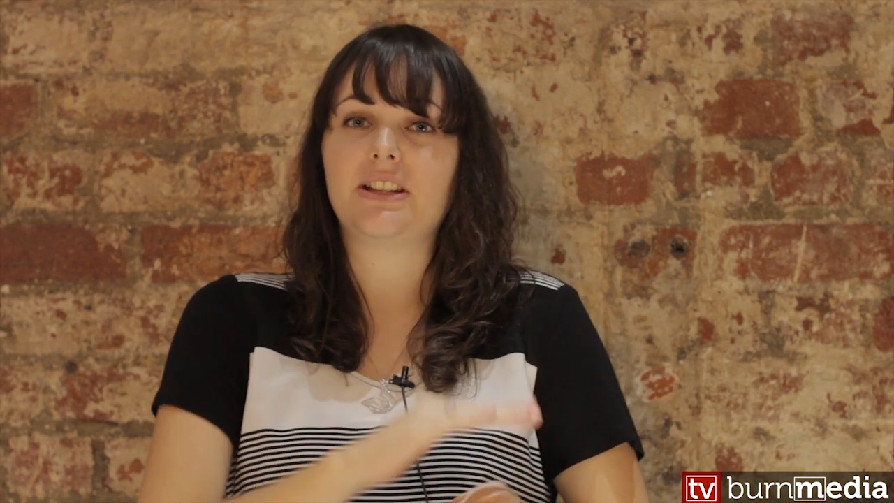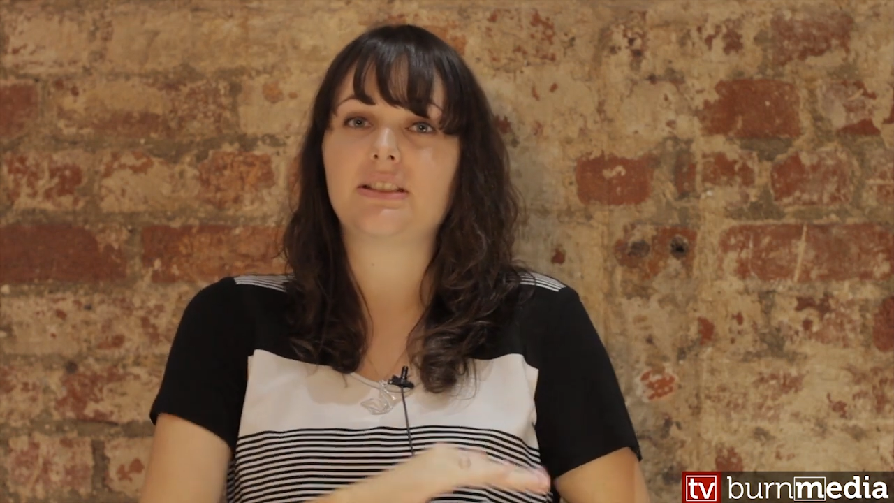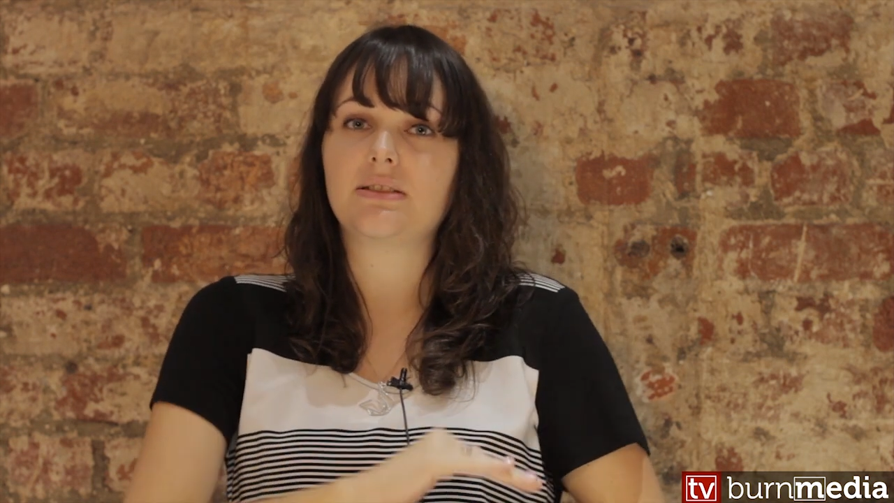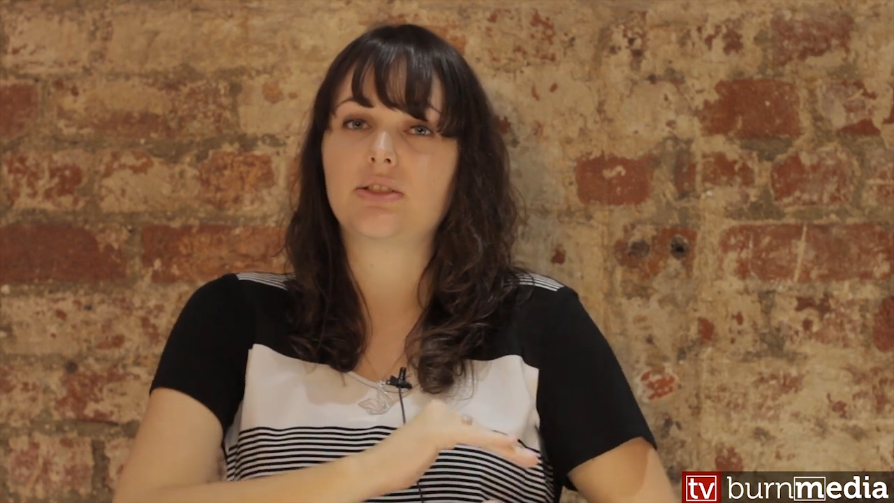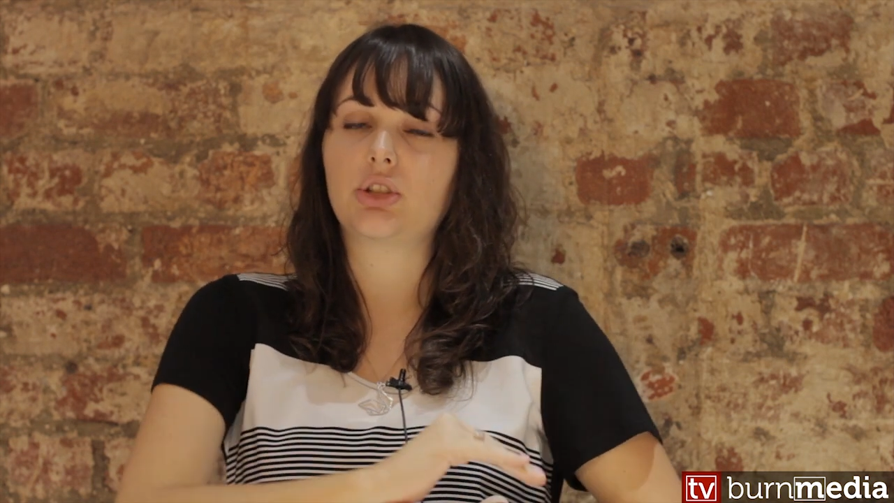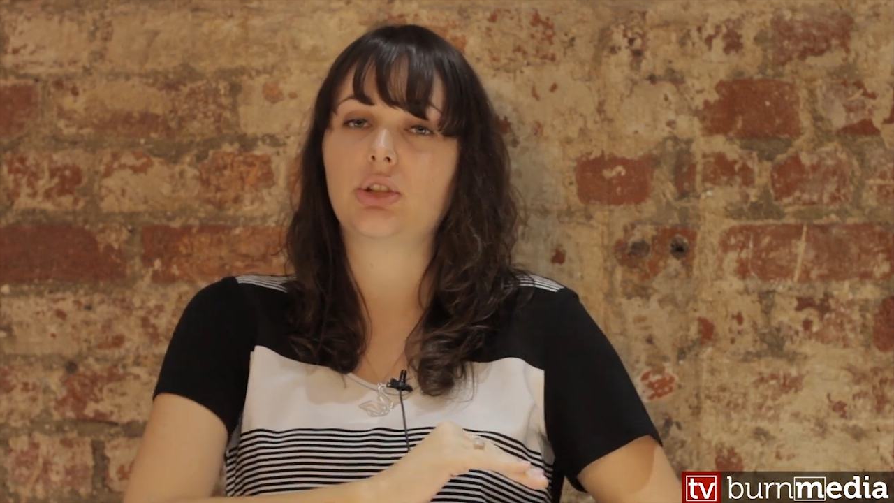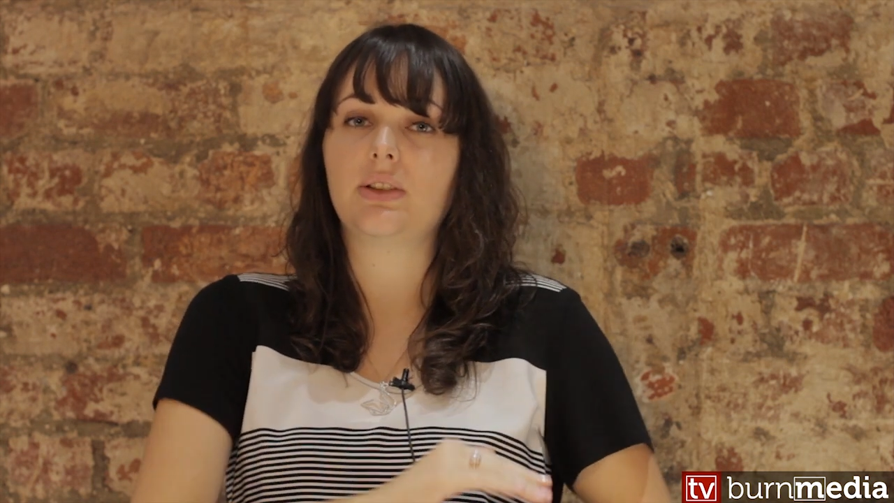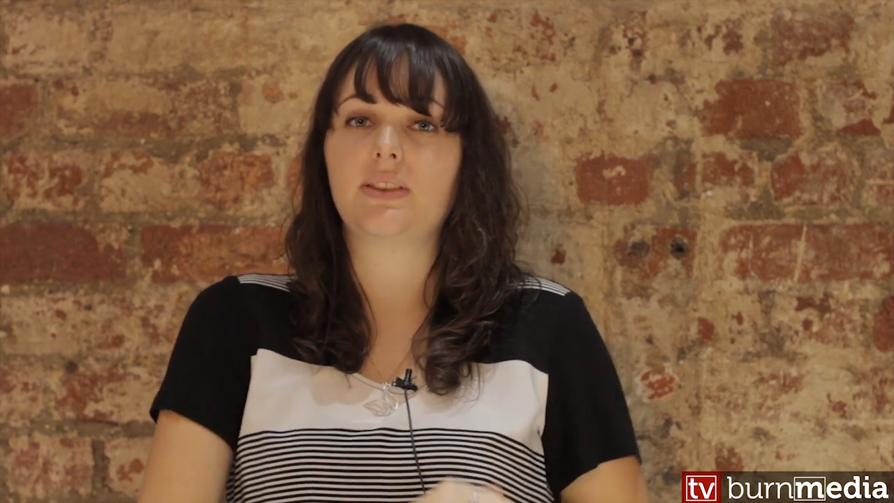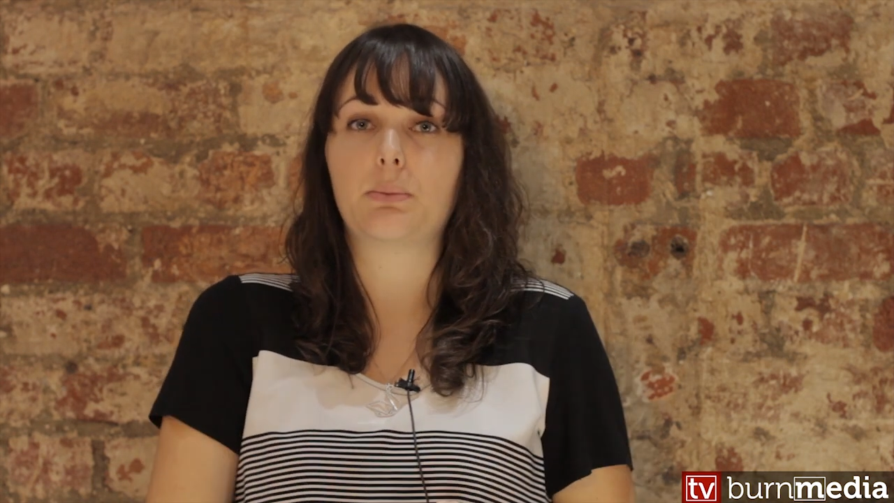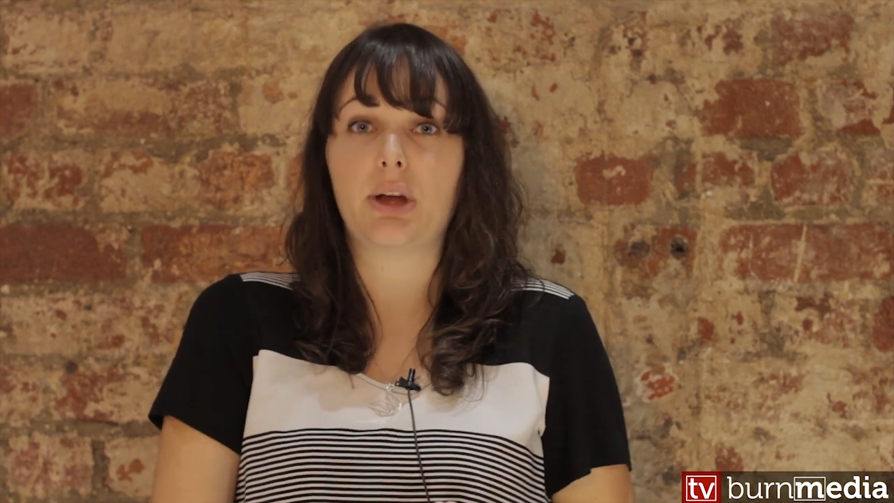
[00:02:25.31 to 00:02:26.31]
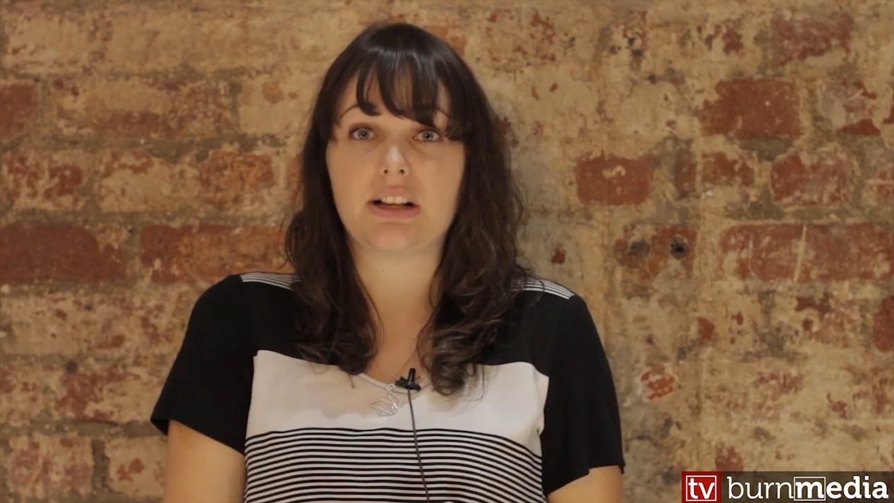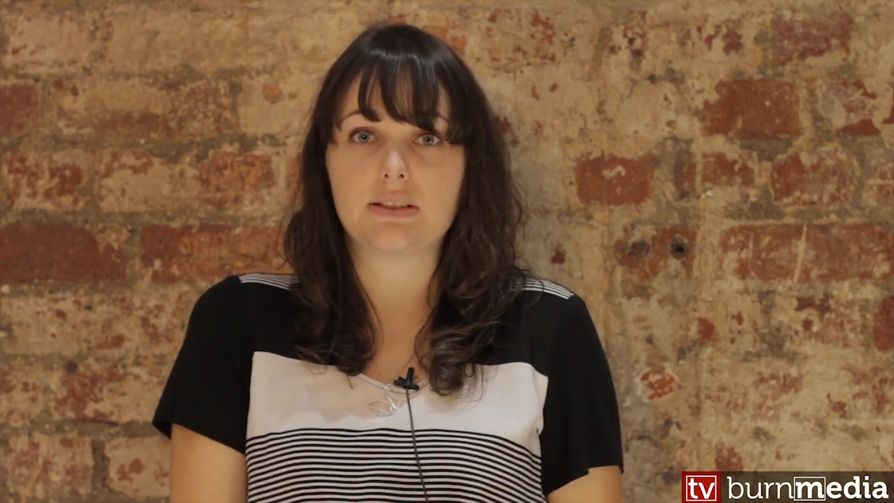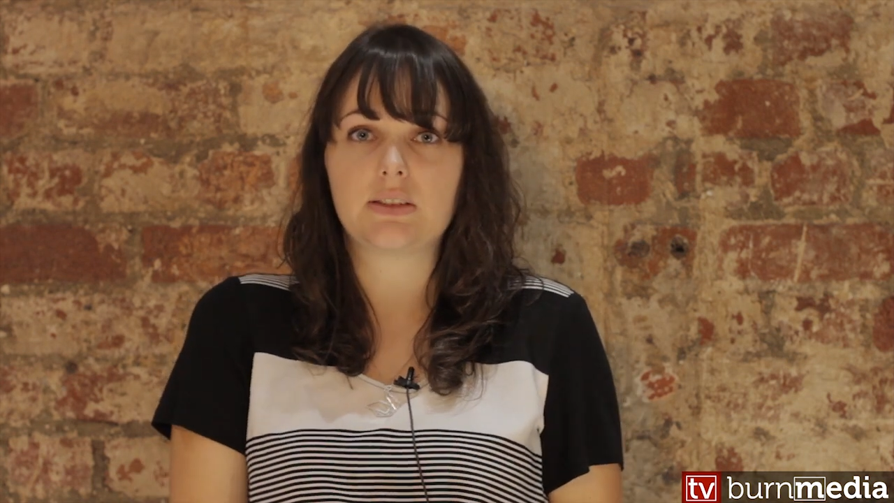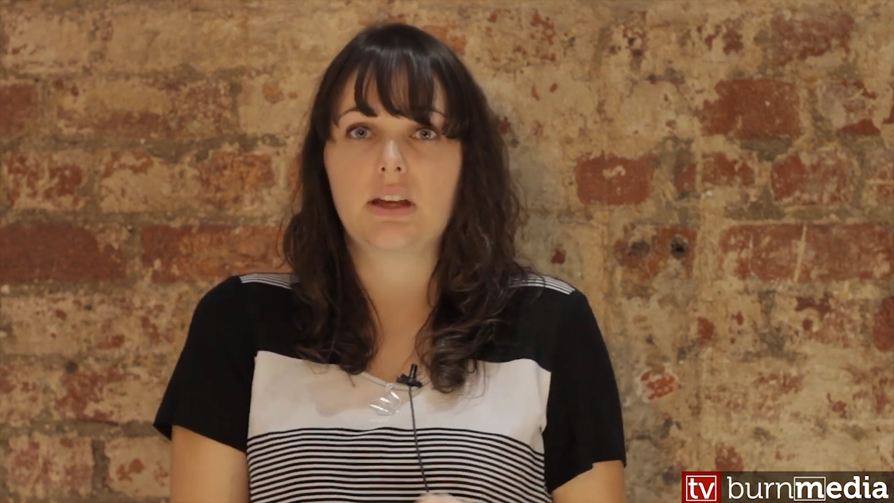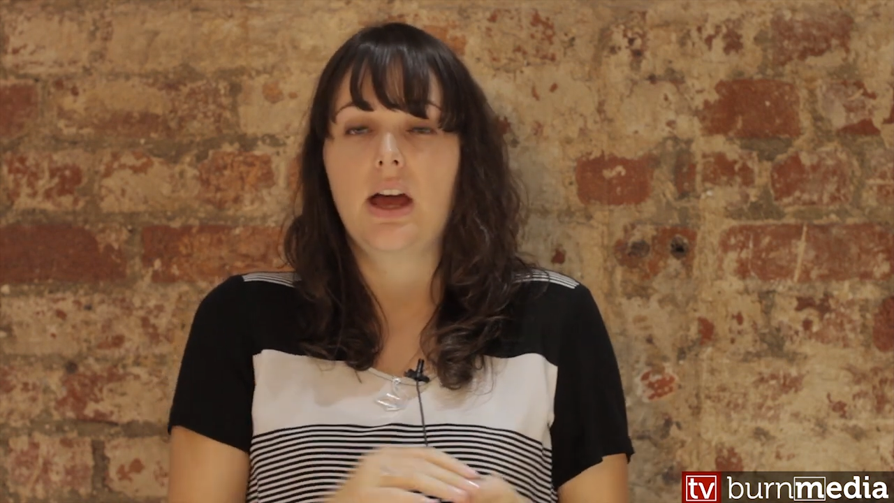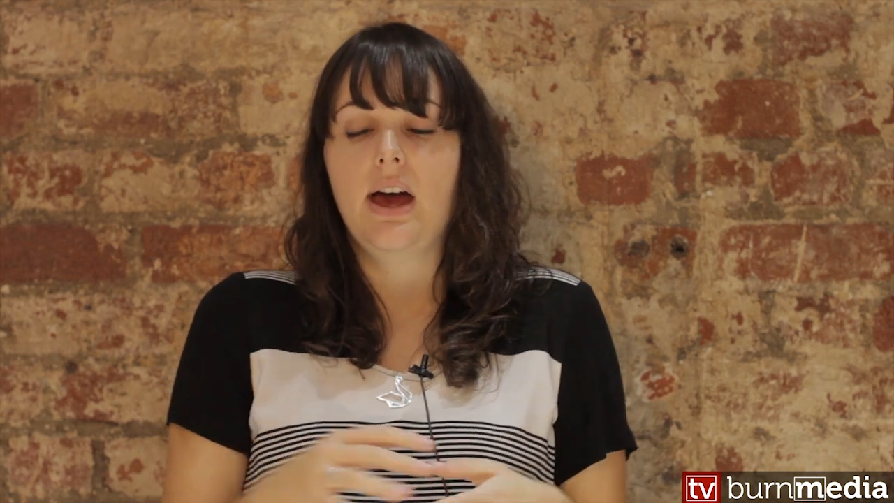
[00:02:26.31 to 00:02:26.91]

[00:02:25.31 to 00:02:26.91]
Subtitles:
and secure somewhere else.